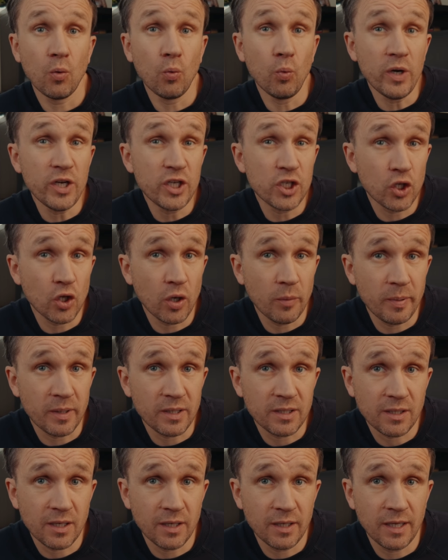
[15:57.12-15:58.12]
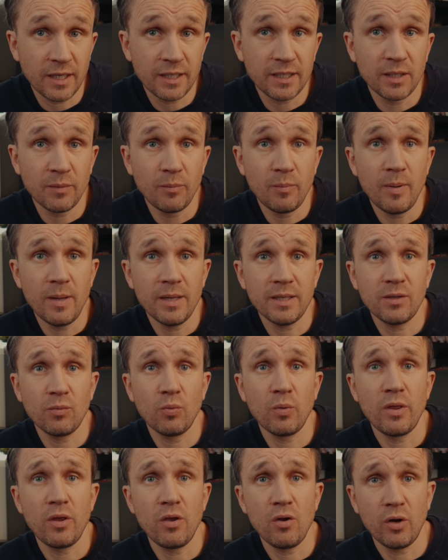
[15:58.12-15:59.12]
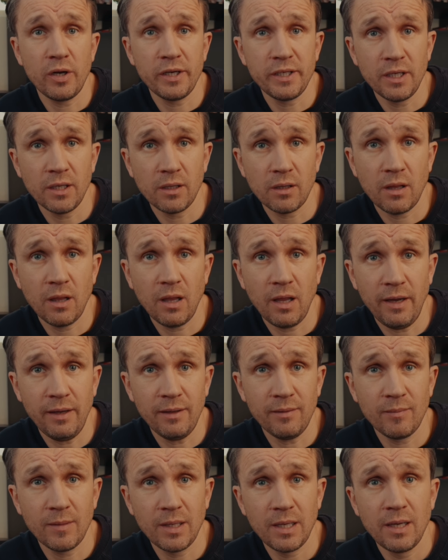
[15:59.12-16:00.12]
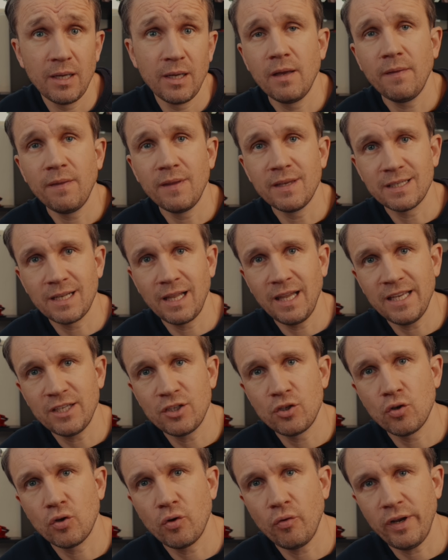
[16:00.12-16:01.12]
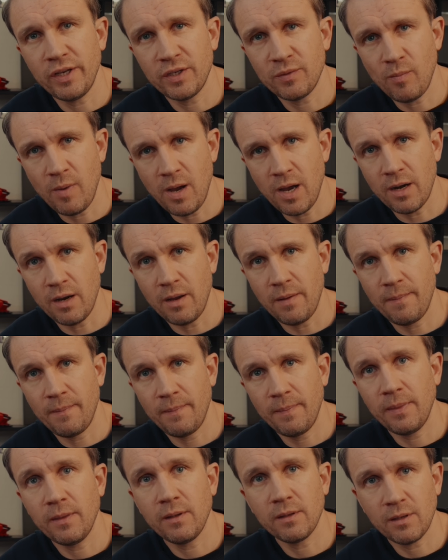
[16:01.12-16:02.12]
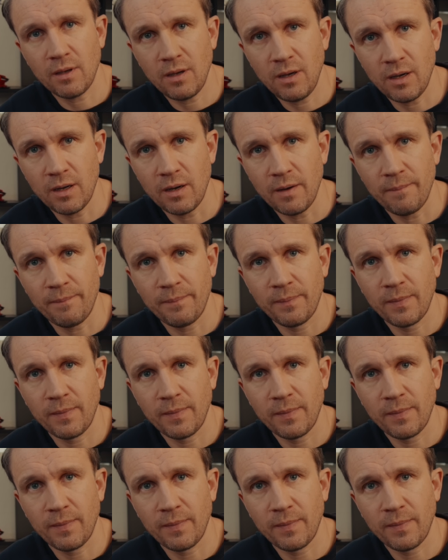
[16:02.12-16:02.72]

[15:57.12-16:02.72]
Which topics connected best with your ideal client? This lets you create smarter, not harder.